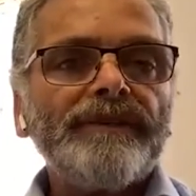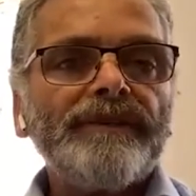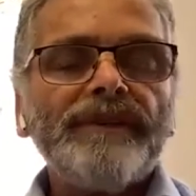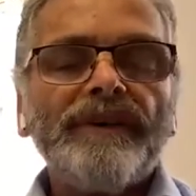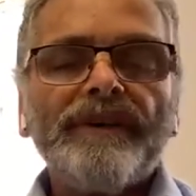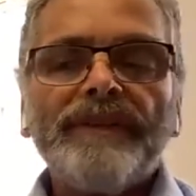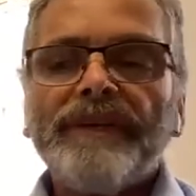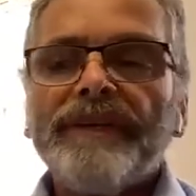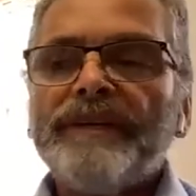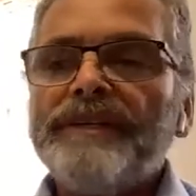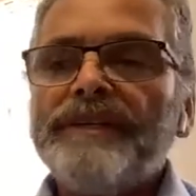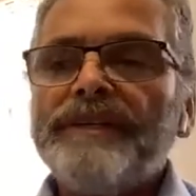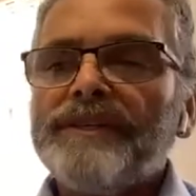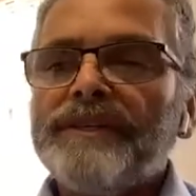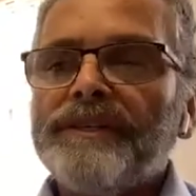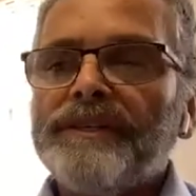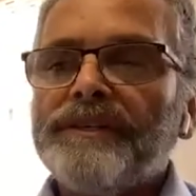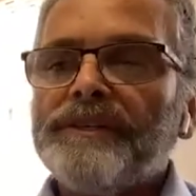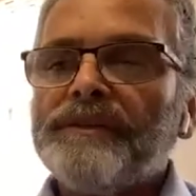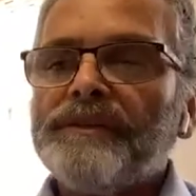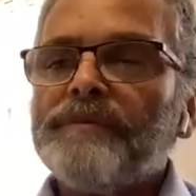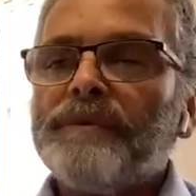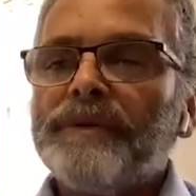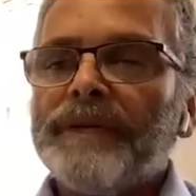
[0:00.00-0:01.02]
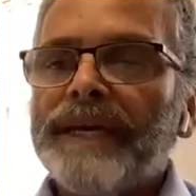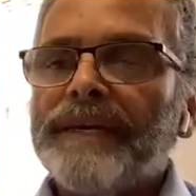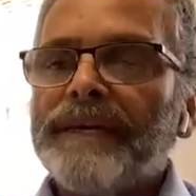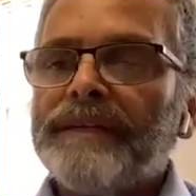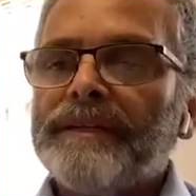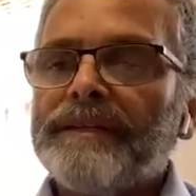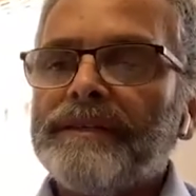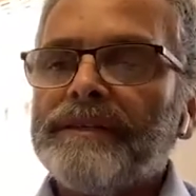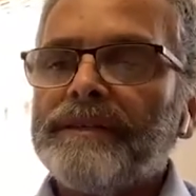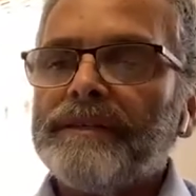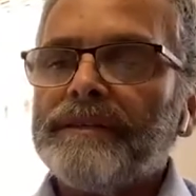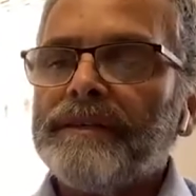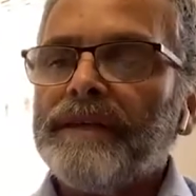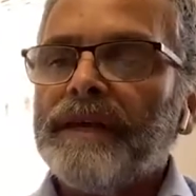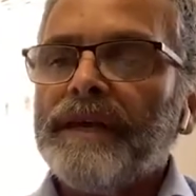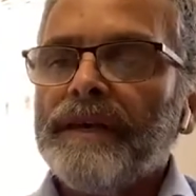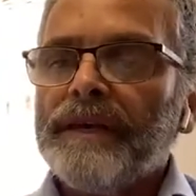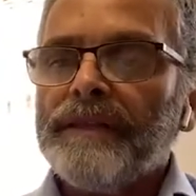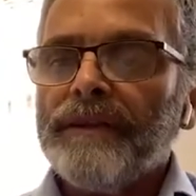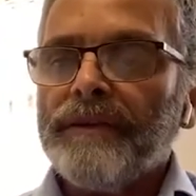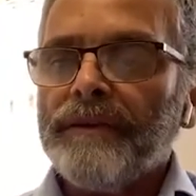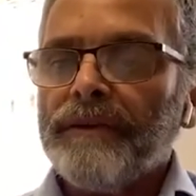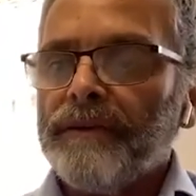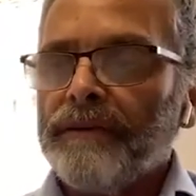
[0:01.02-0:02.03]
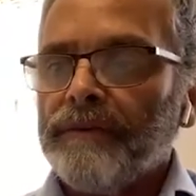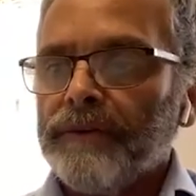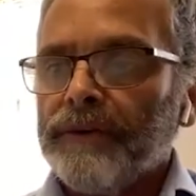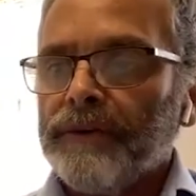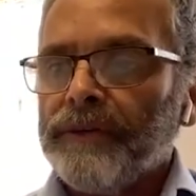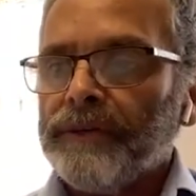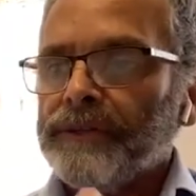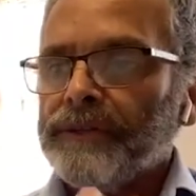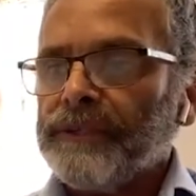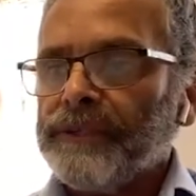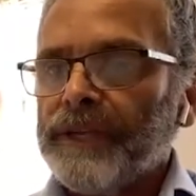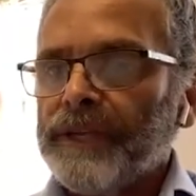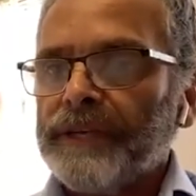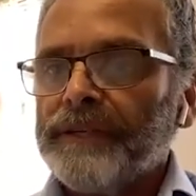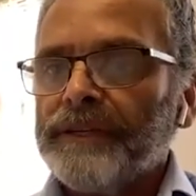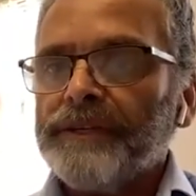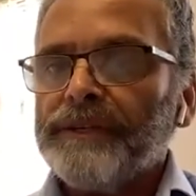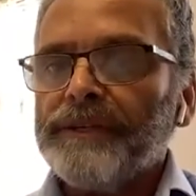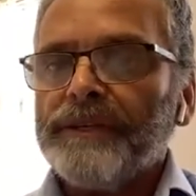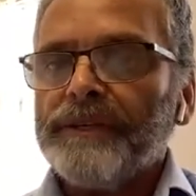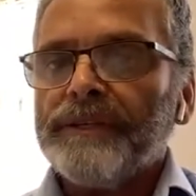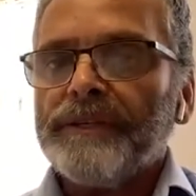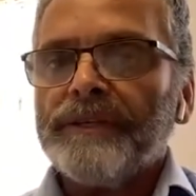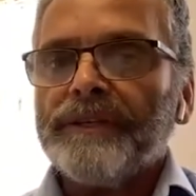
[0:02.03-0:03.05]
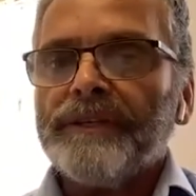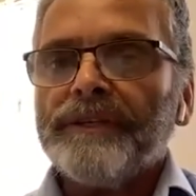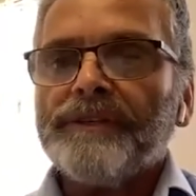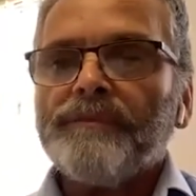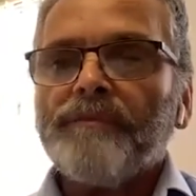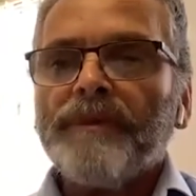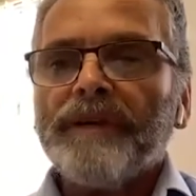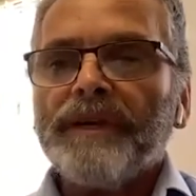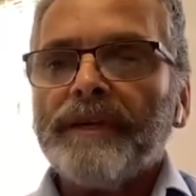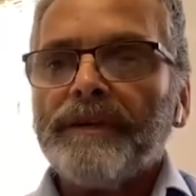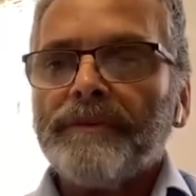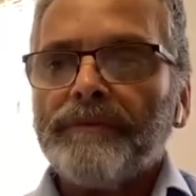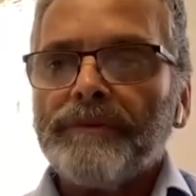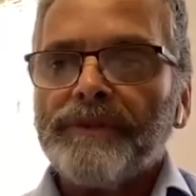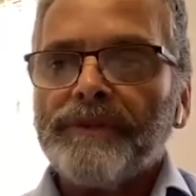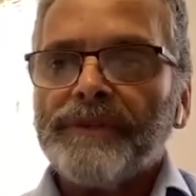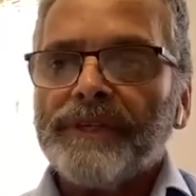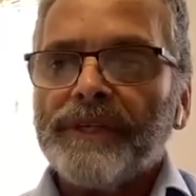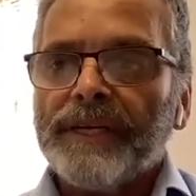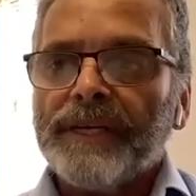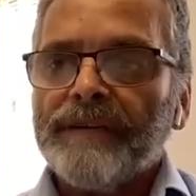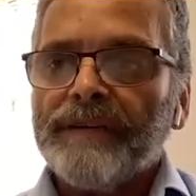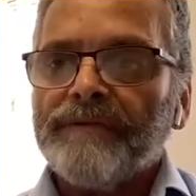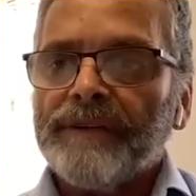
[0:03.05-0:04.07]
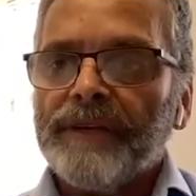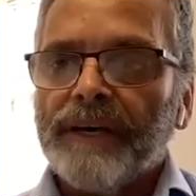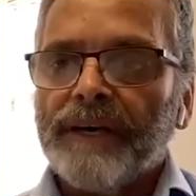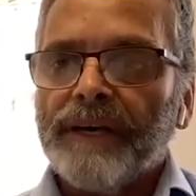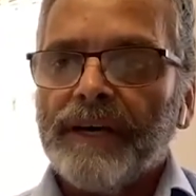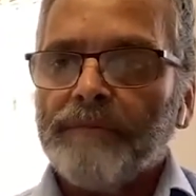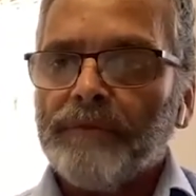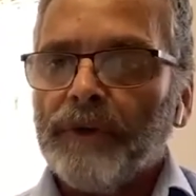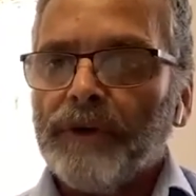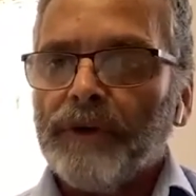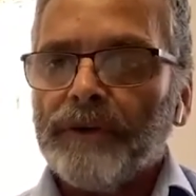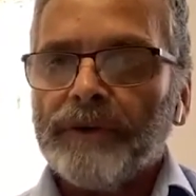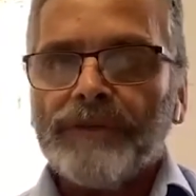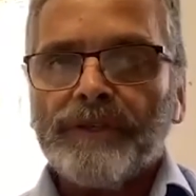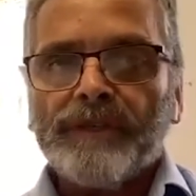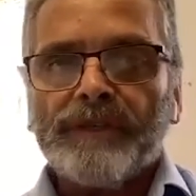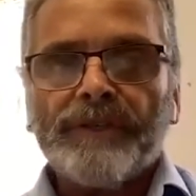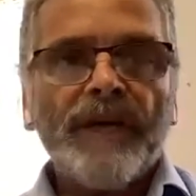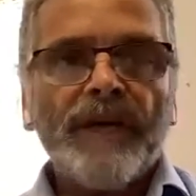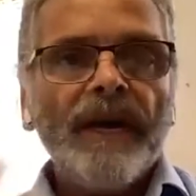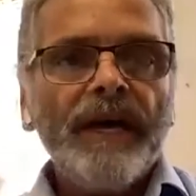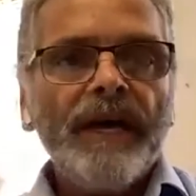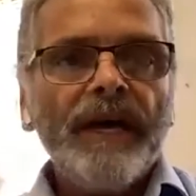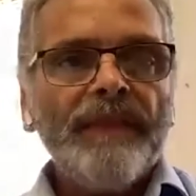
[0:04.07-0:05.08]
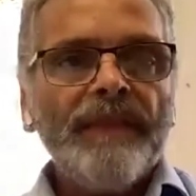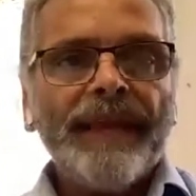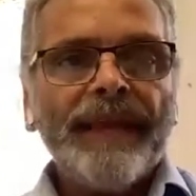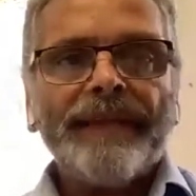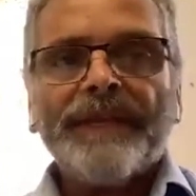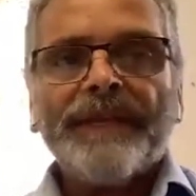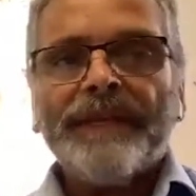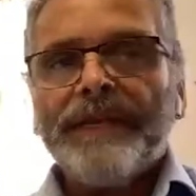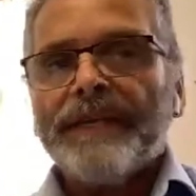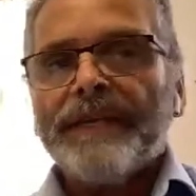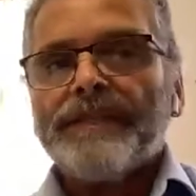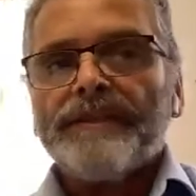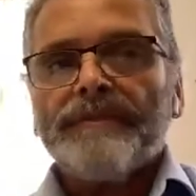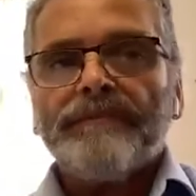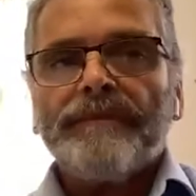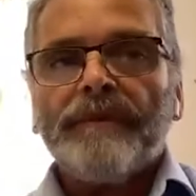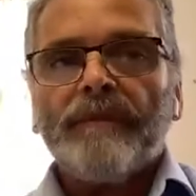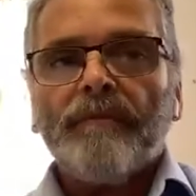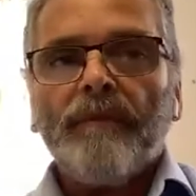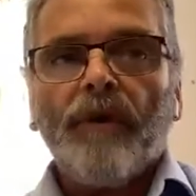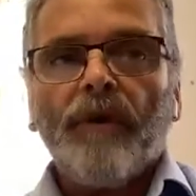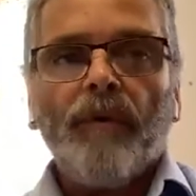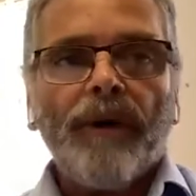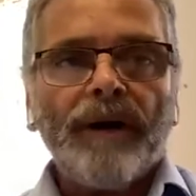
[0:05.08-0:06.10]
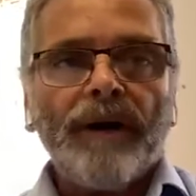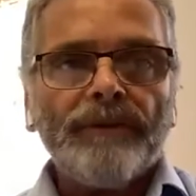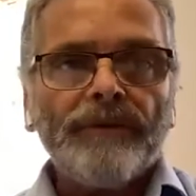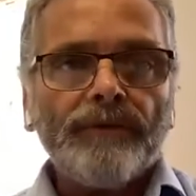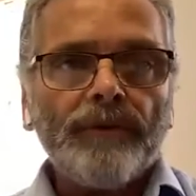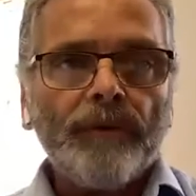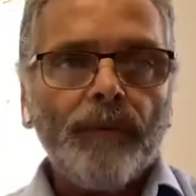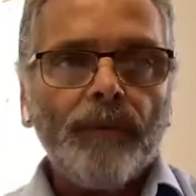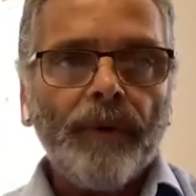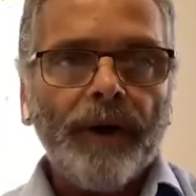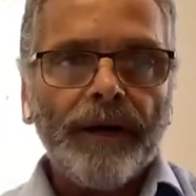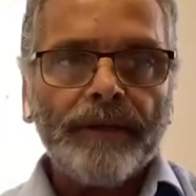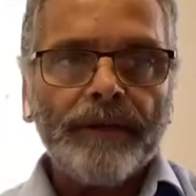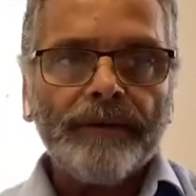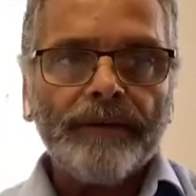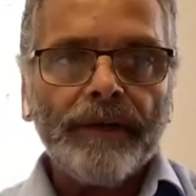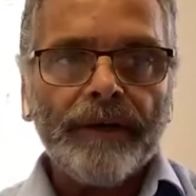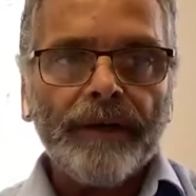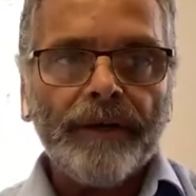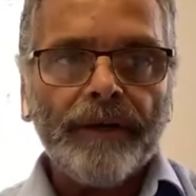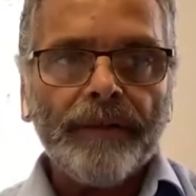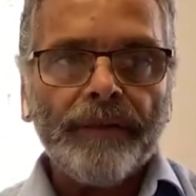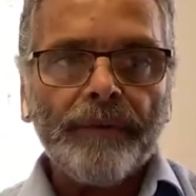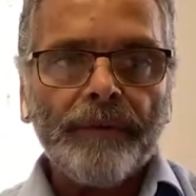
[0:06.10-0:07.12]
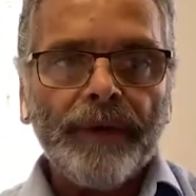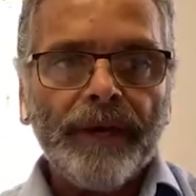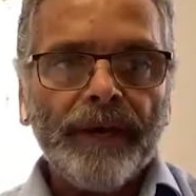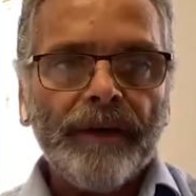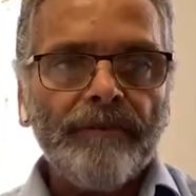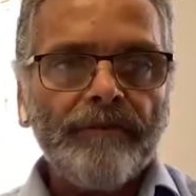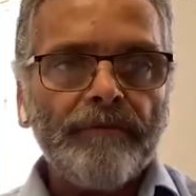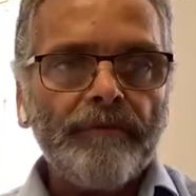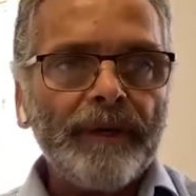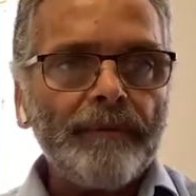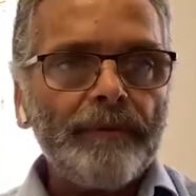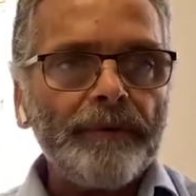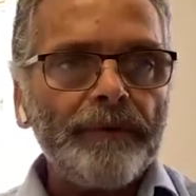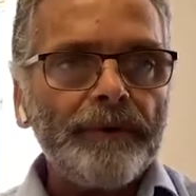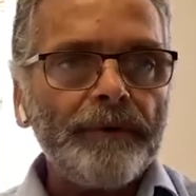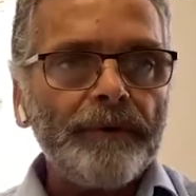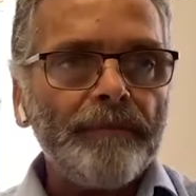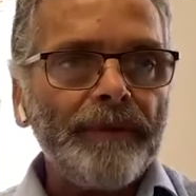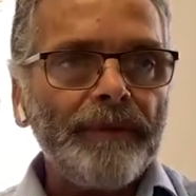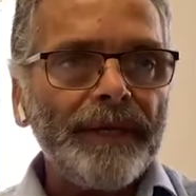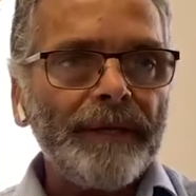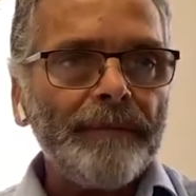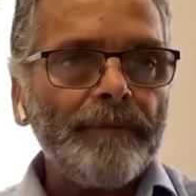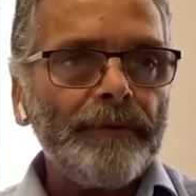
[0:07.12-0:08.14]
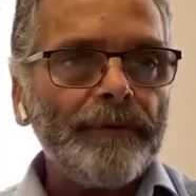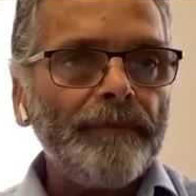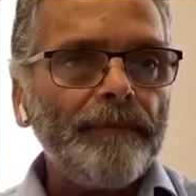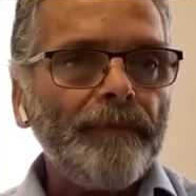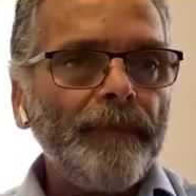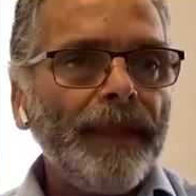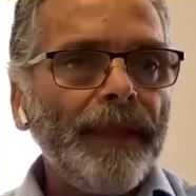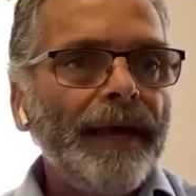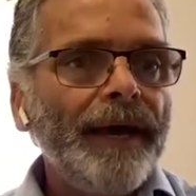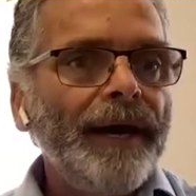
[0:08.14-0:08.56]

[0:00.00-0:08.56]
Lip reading: So the energy that is put out into the universe is energy that is being received, not just that connection from a one-to-one that we have people to people.